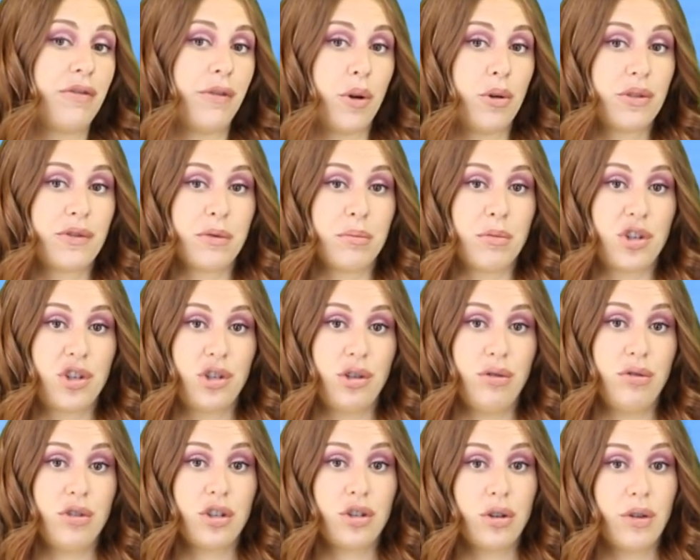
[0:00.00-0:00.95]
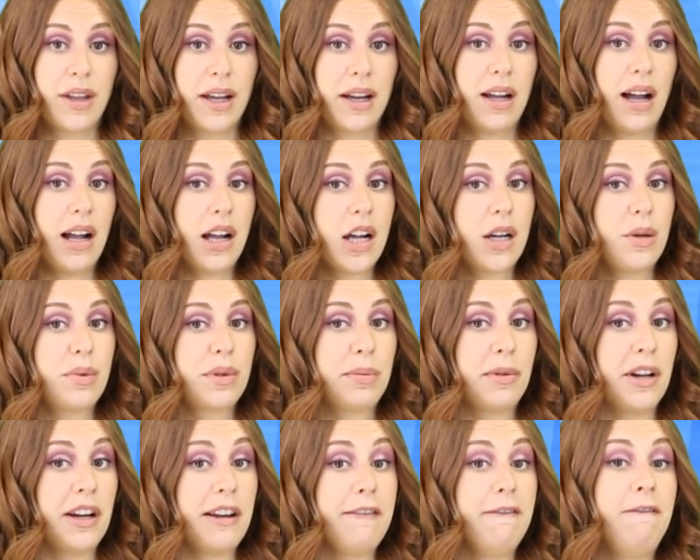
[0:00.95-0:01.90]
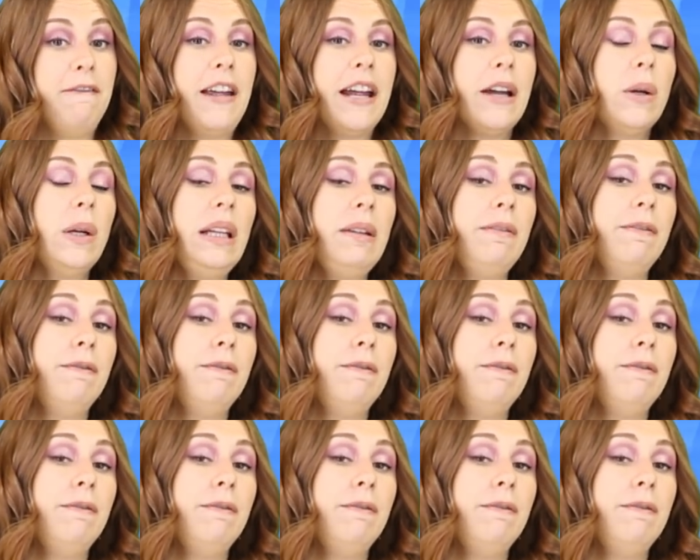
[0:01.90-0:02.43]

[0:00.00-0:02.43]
photos from the shoot show that Gaga was wearing very